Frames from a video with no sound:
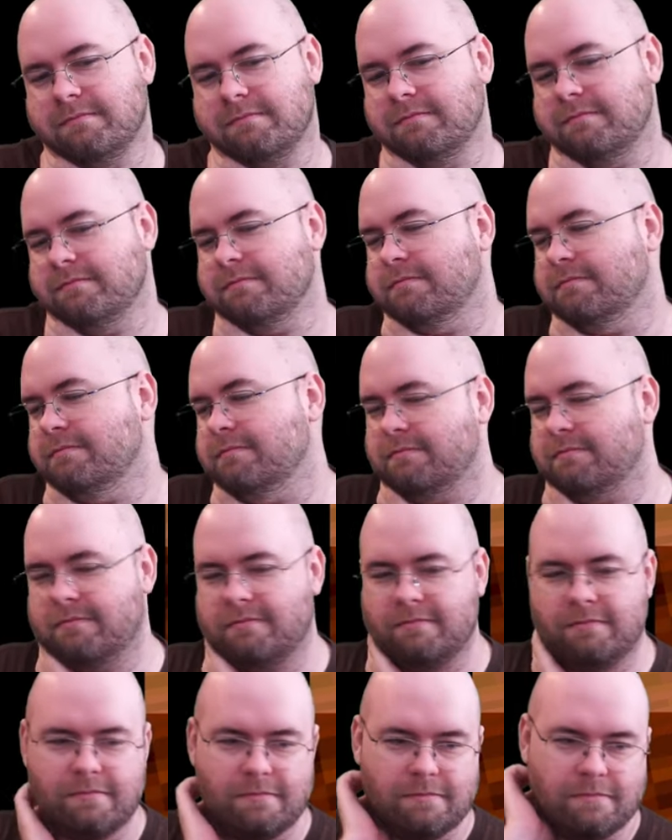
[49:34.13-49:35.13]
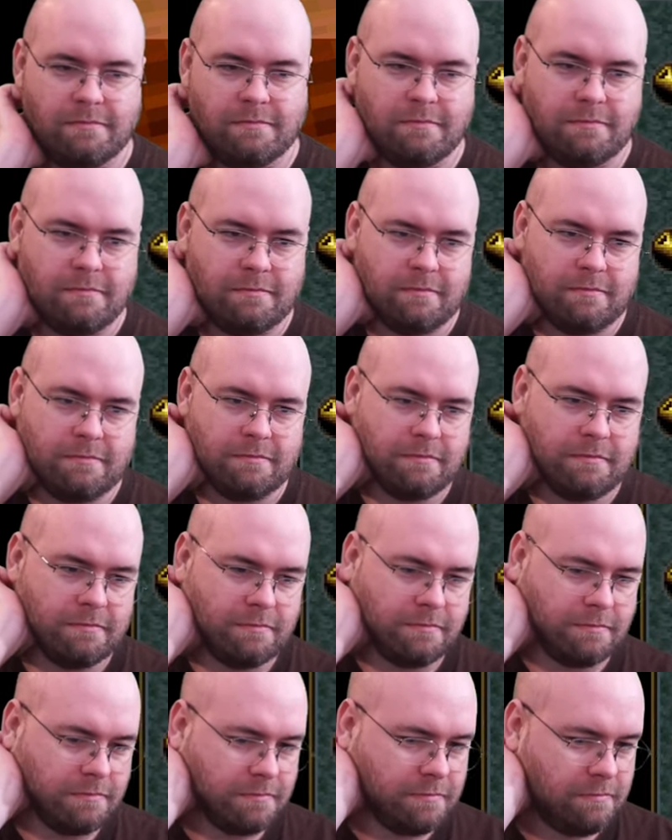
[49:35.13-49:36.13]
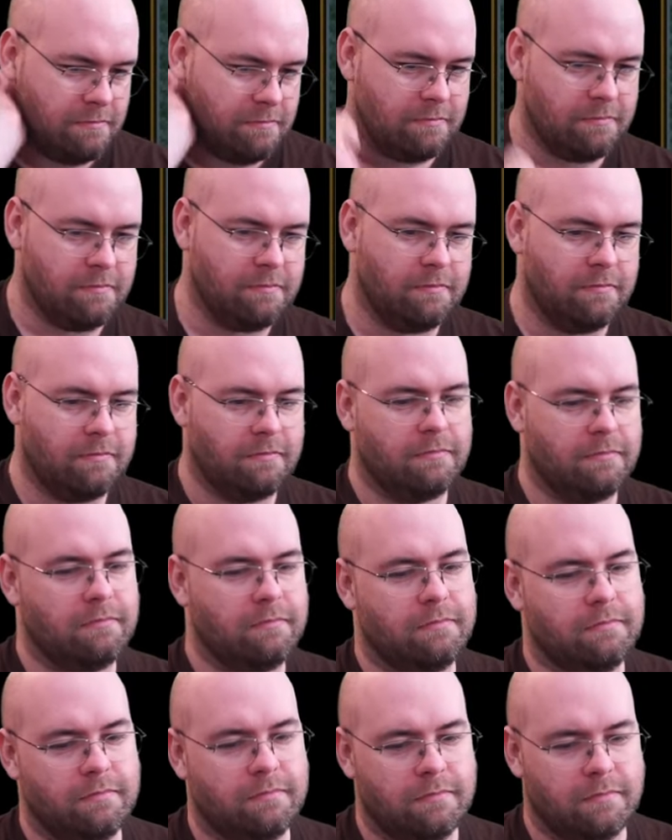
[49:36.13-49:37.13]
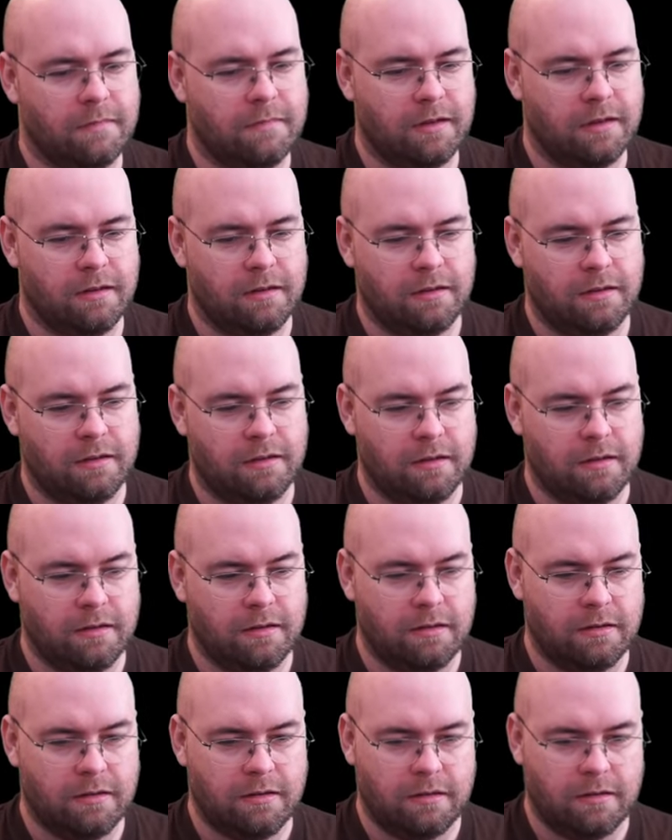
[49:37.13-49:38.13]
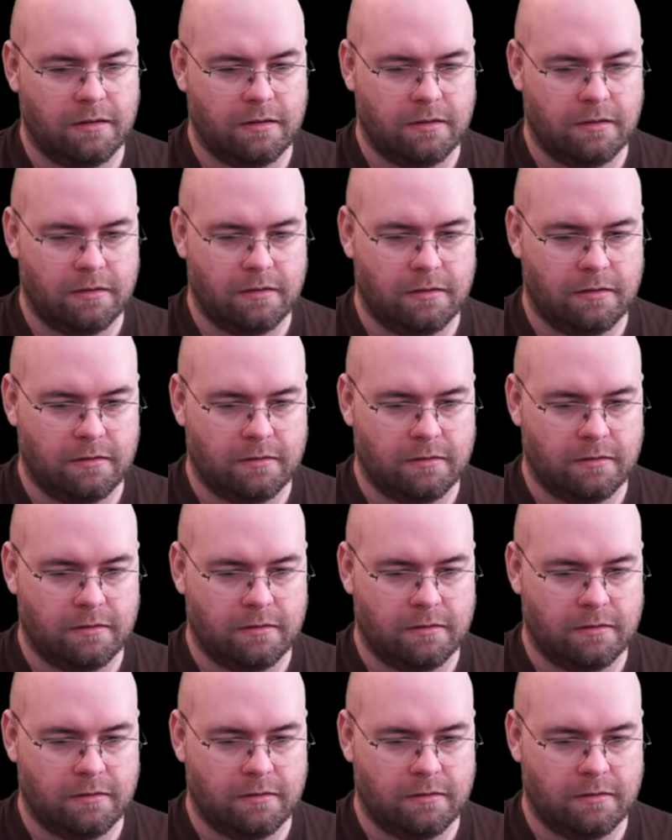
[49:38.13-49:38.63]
Nobody speaks.